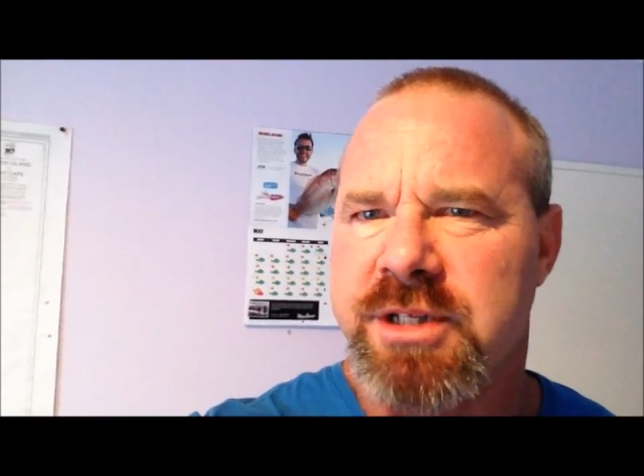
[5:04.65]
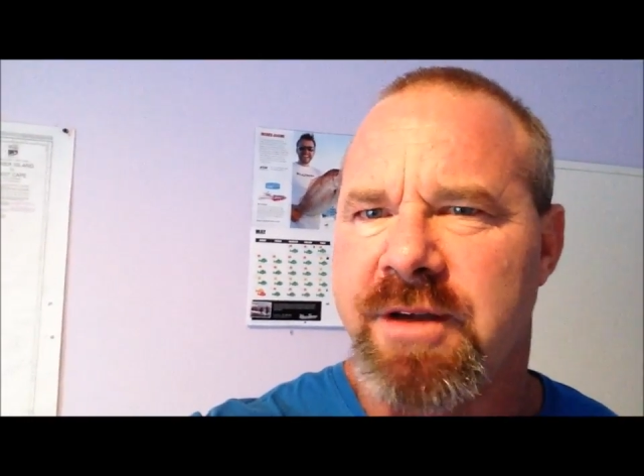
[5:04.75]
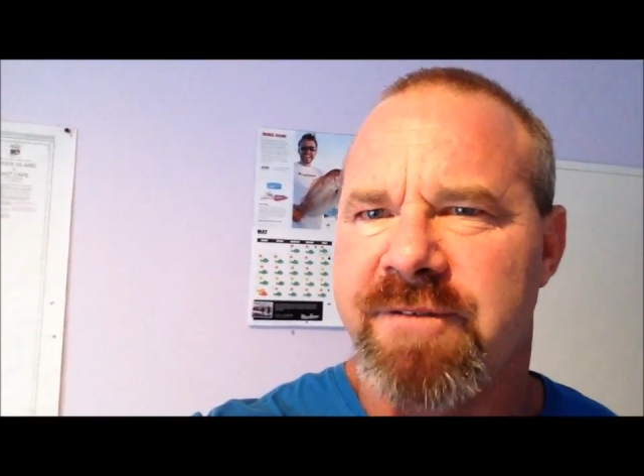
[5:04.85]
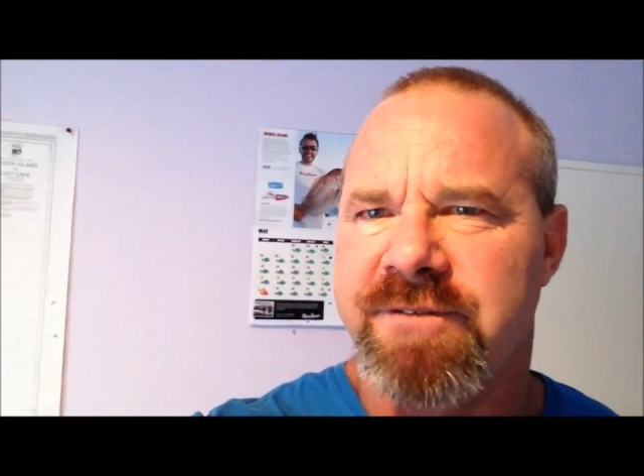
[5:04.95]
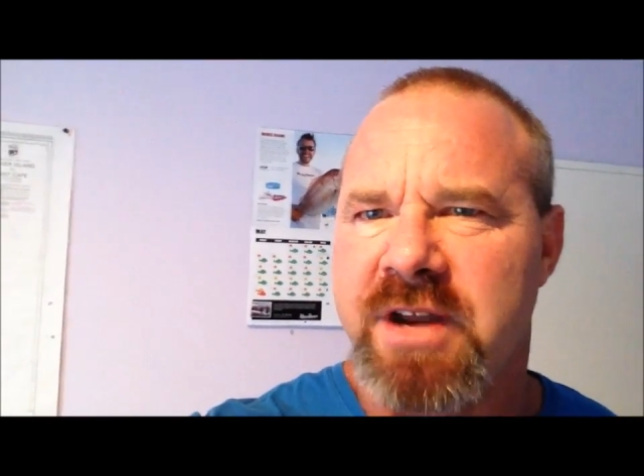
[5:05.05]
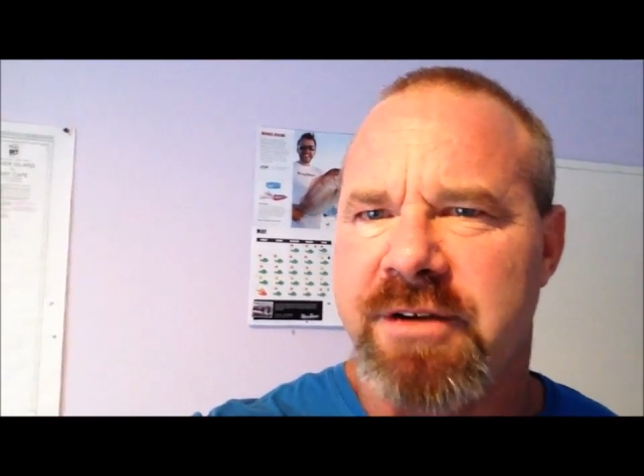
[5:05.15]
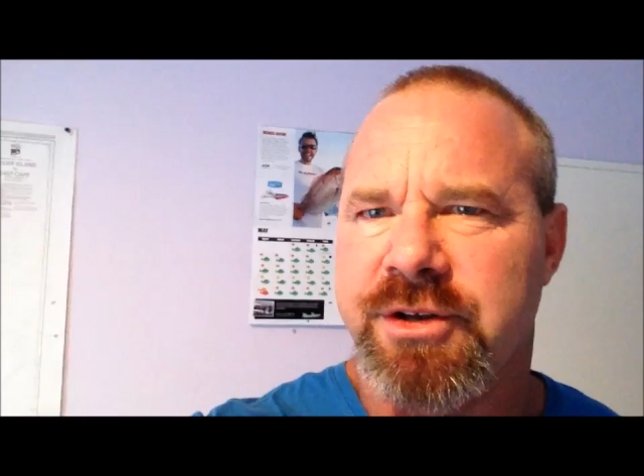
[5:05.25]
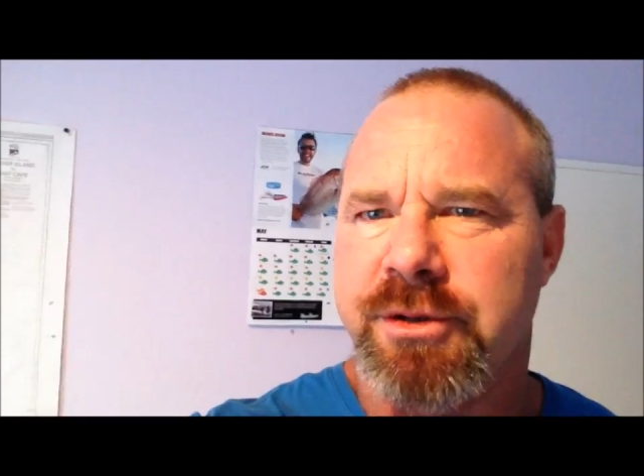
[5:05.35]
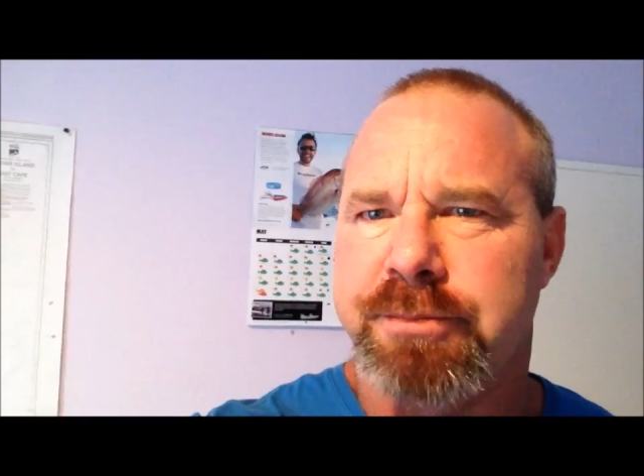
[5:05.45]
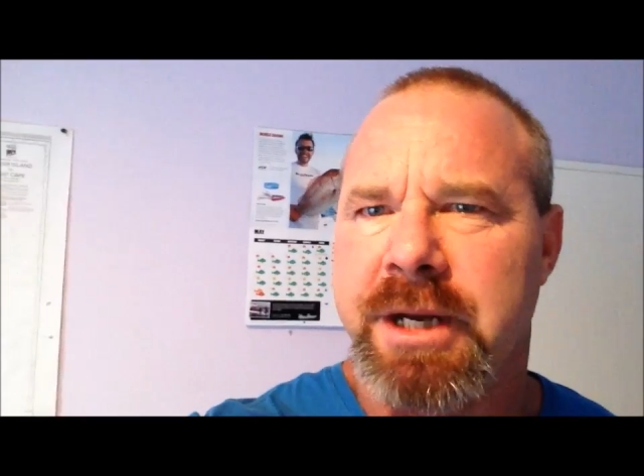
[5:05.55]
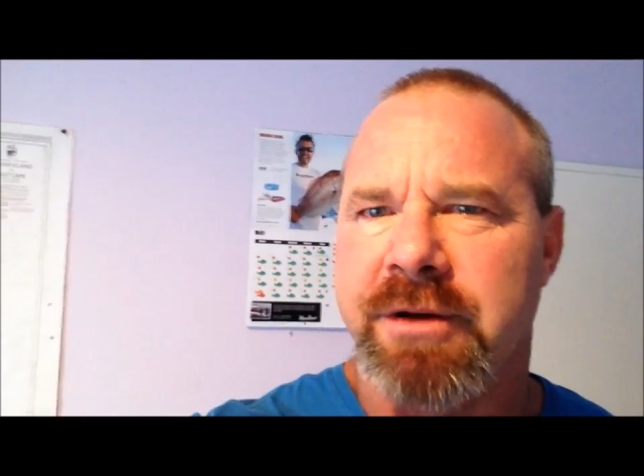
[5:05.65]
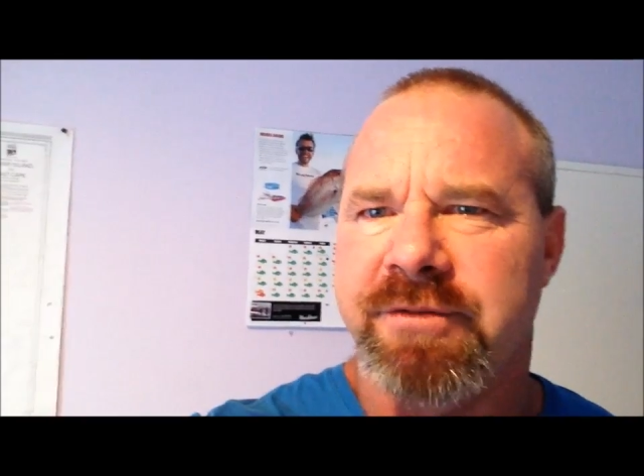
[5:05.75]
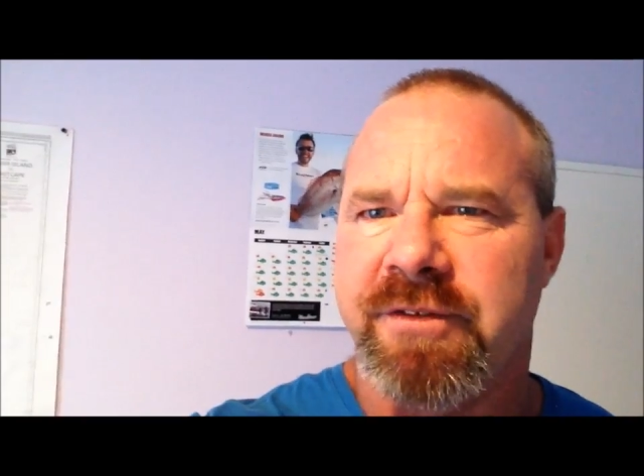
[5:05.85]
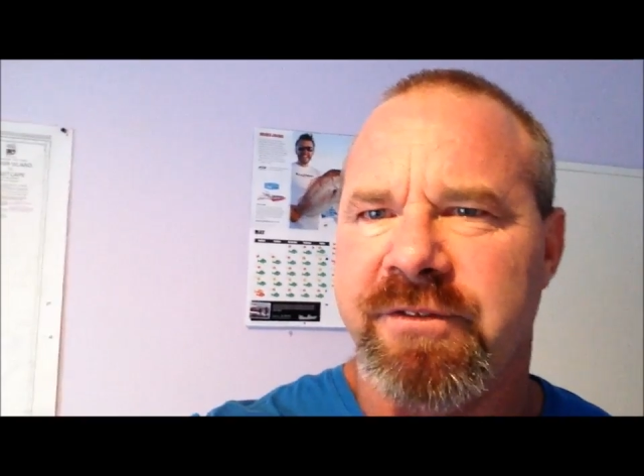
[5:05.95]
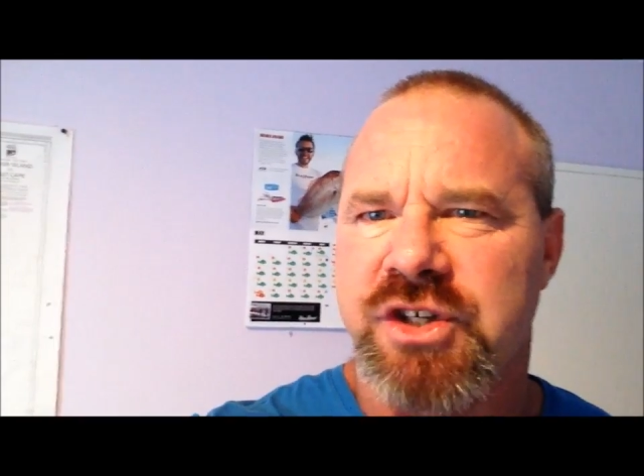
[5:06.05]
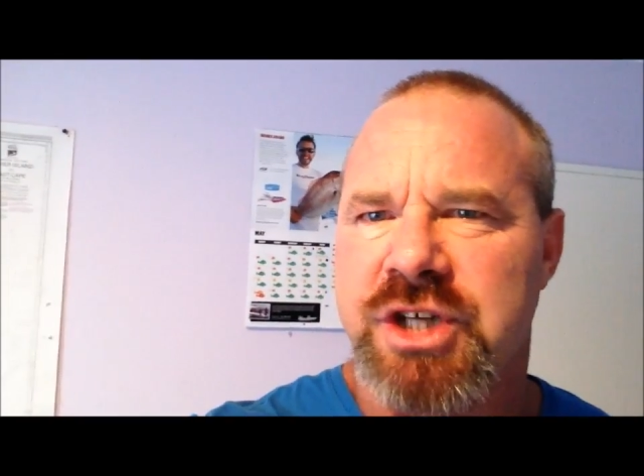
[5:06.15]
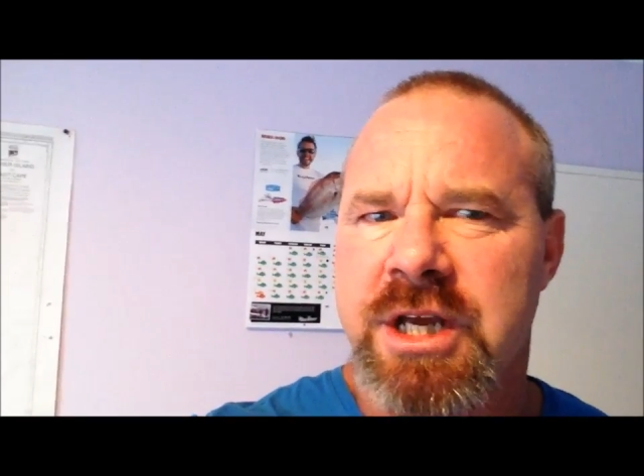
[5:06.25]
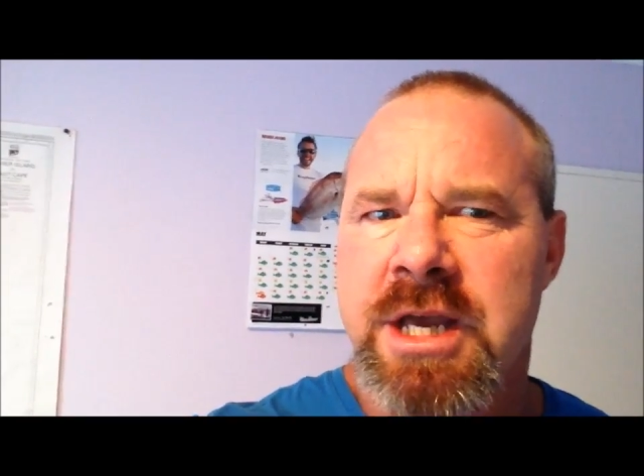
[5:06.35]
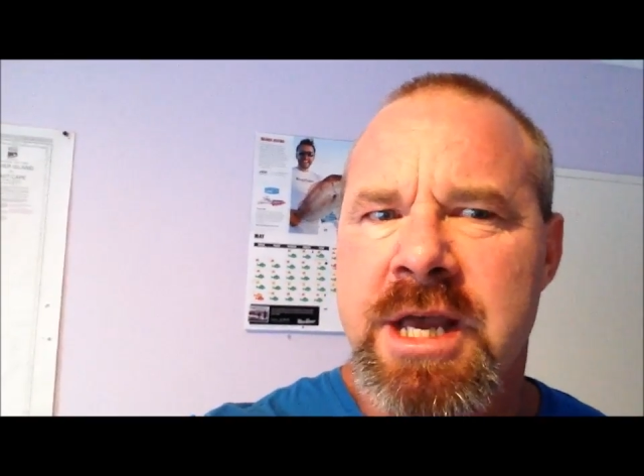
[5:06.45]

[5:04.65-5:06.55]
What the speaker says: It's a very good period for fishing.